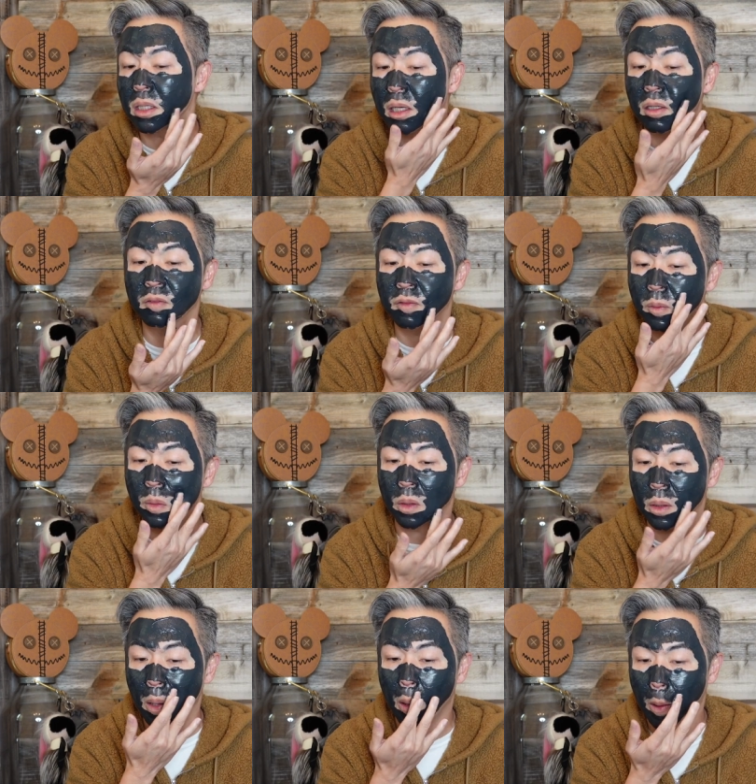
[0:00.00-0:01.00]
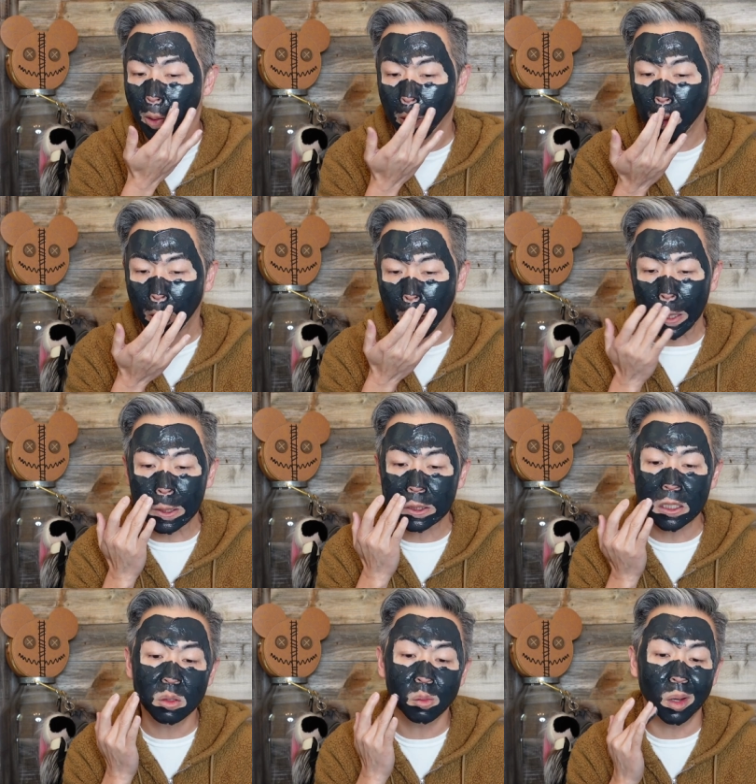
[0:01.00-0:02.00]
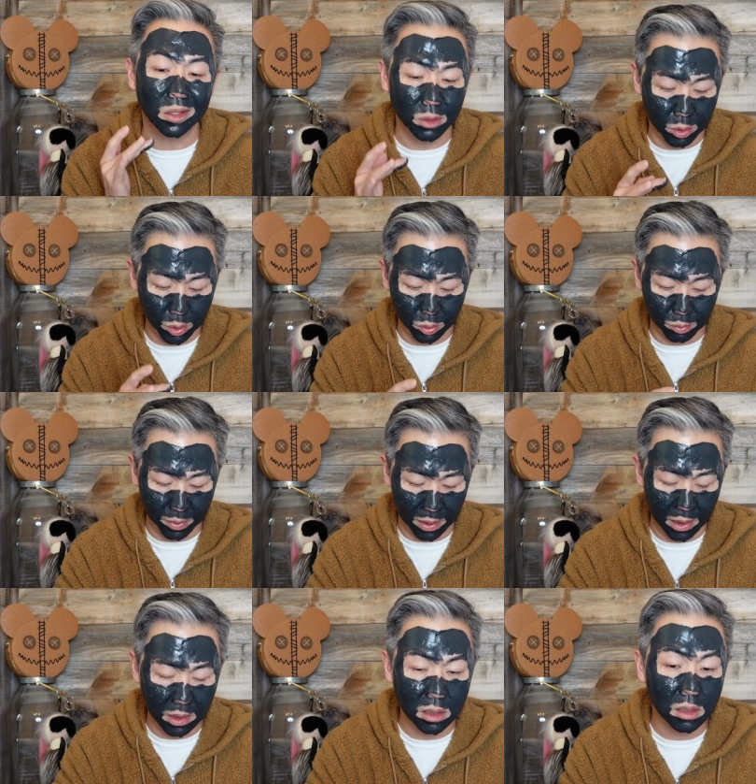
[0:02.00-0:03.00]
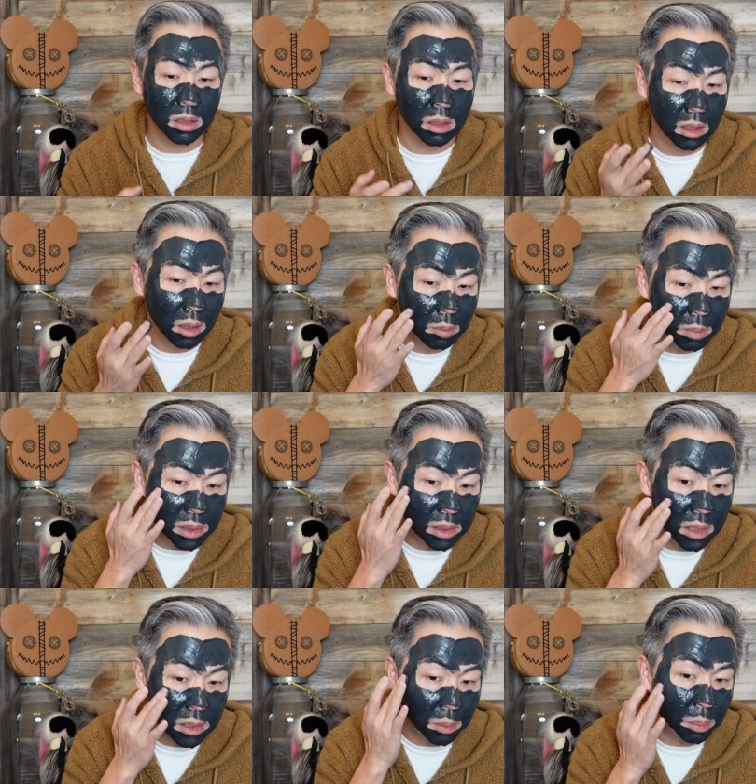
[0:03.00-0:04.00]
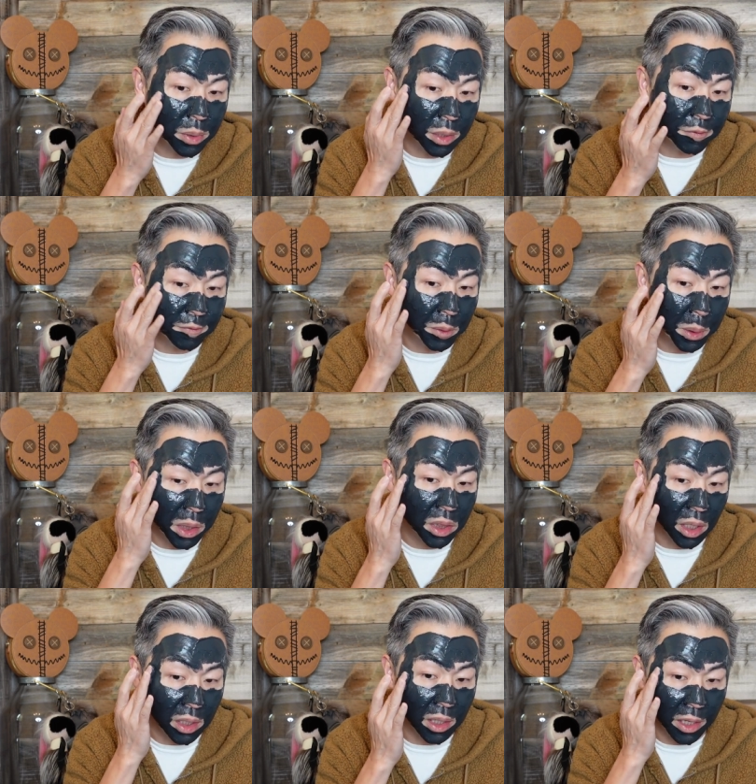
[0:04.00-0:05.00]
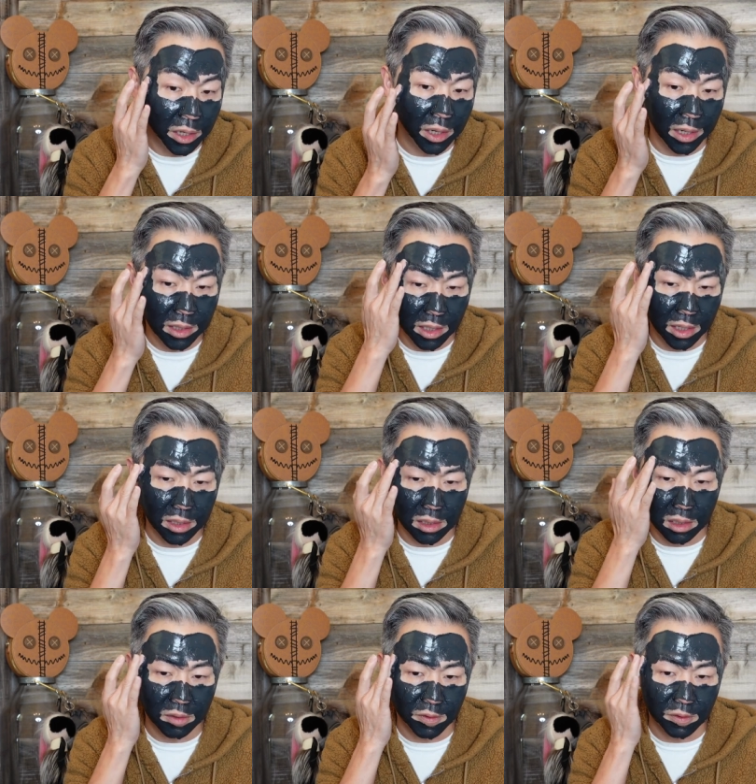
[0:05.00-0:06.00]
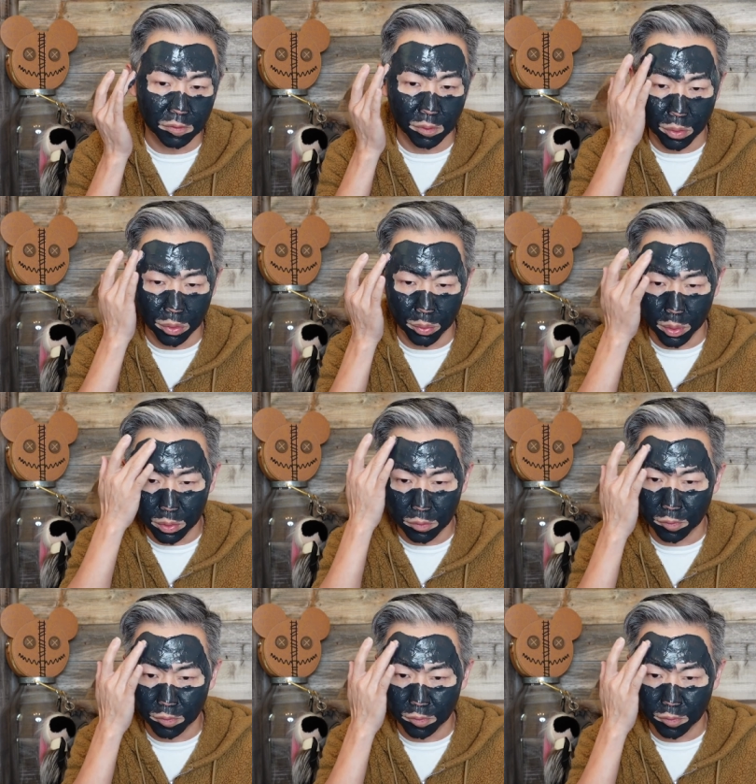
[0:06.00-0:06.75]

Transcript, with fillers: on for, it says one to two minutes. But since I put on a very thick layer, I think I can leave it on for 3 to